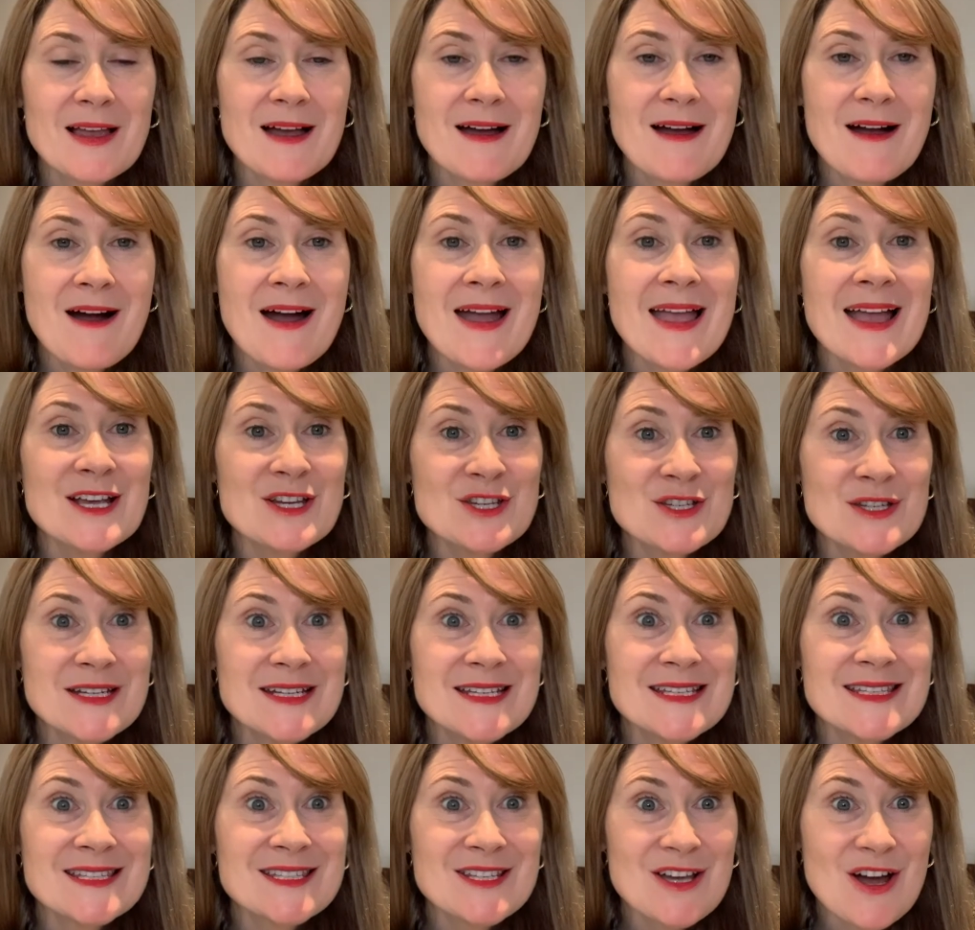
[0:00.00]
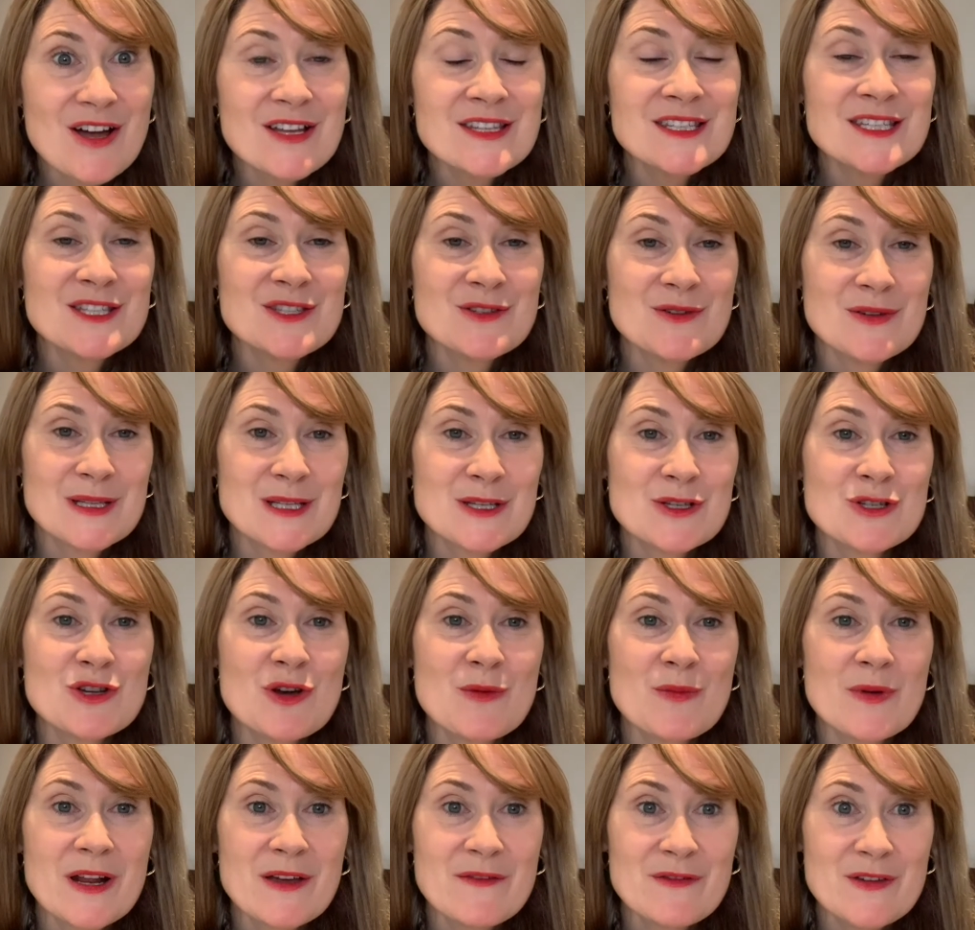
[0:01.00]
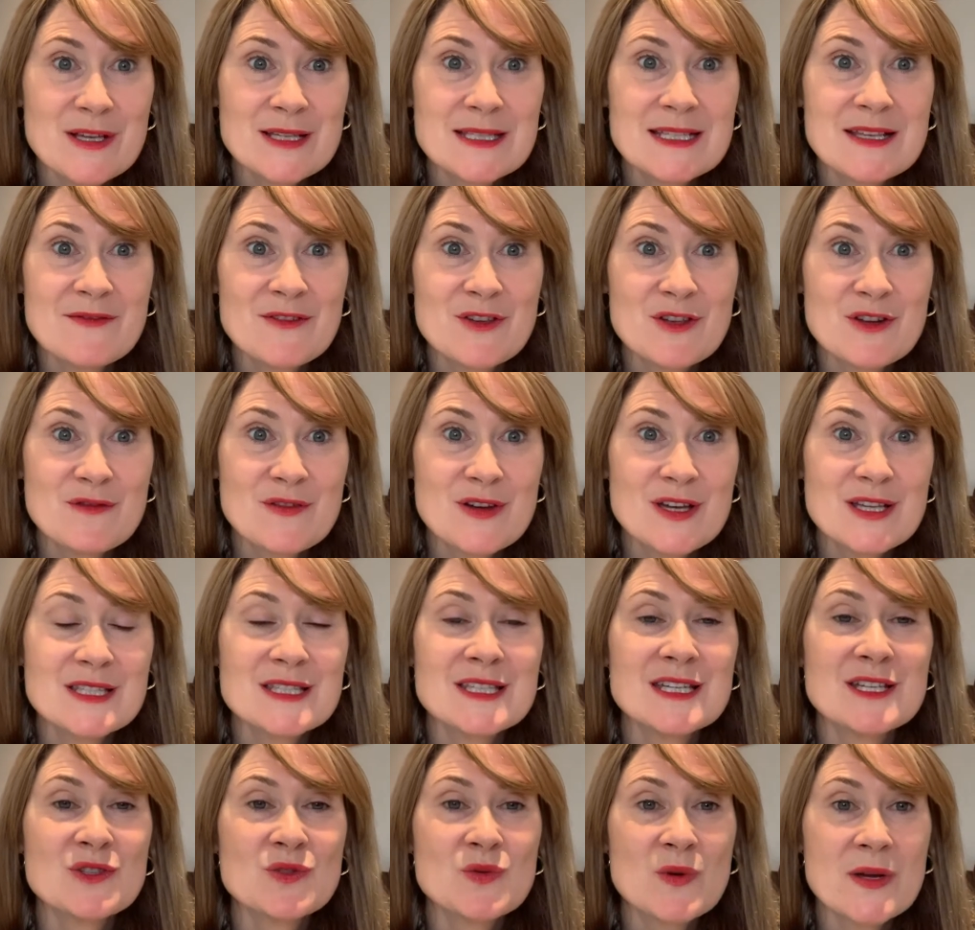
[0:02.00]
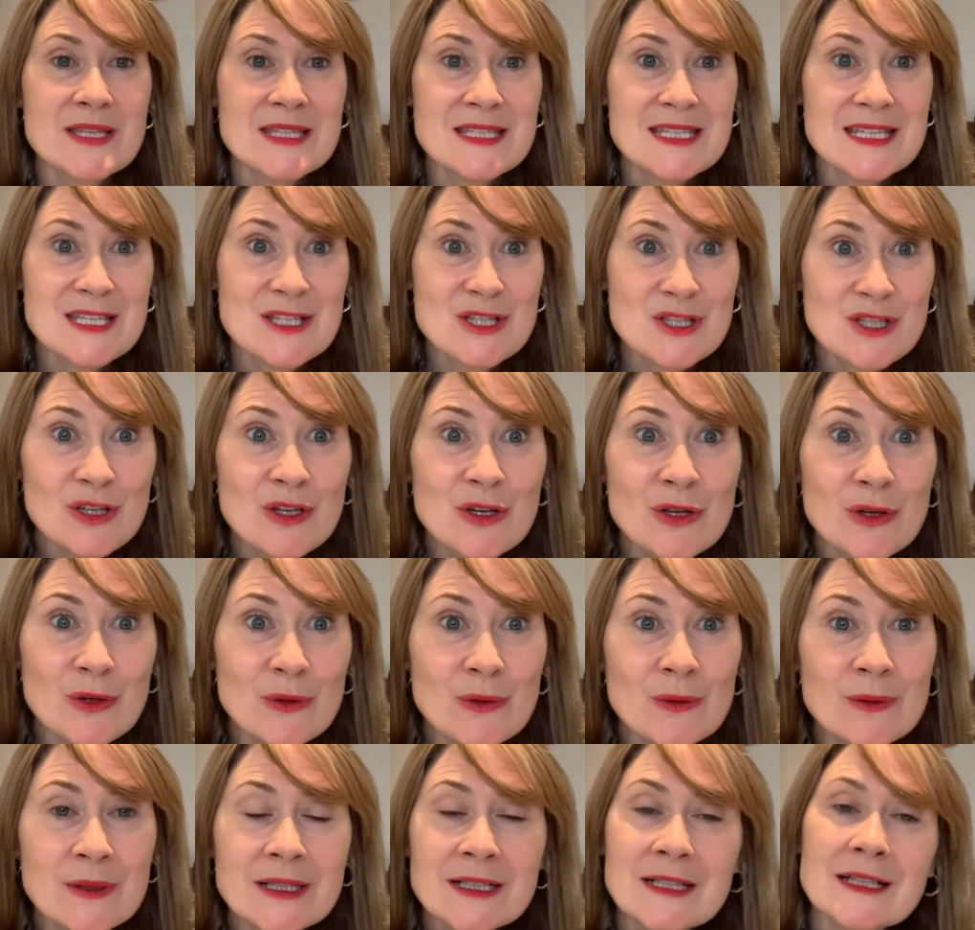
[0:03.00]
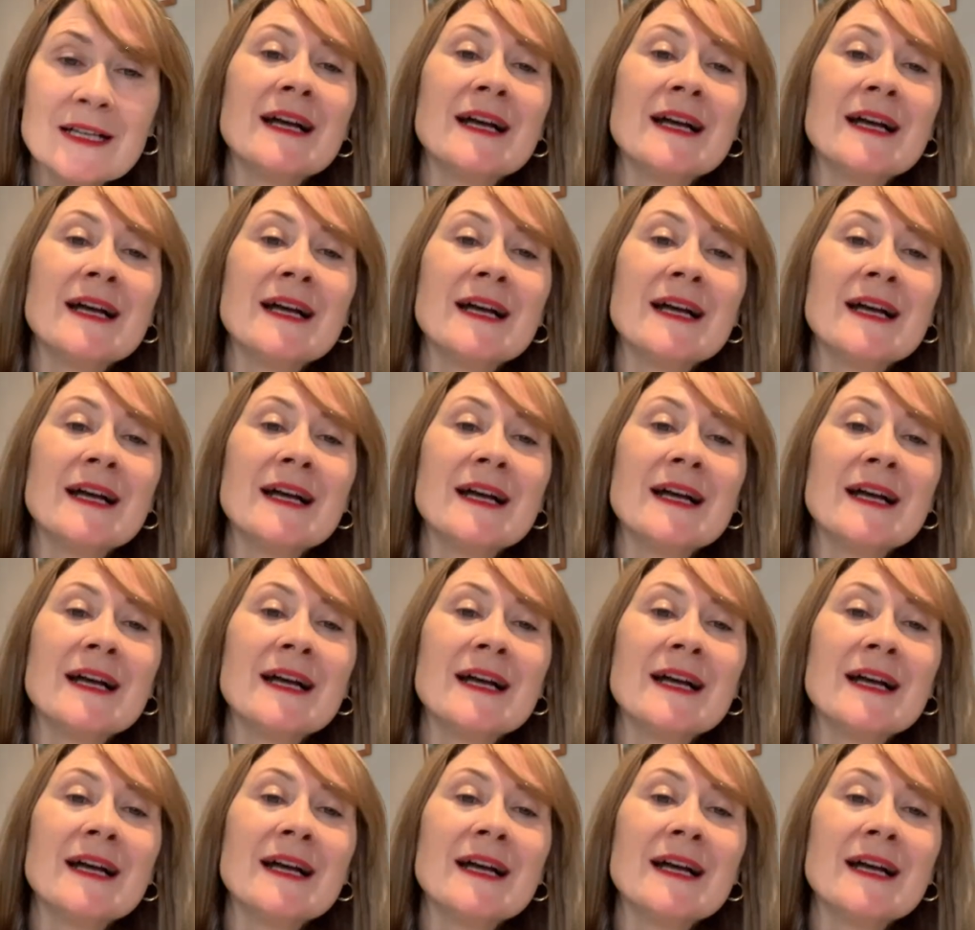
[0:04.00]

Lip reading: I actually started doing this job when I first left university at 22.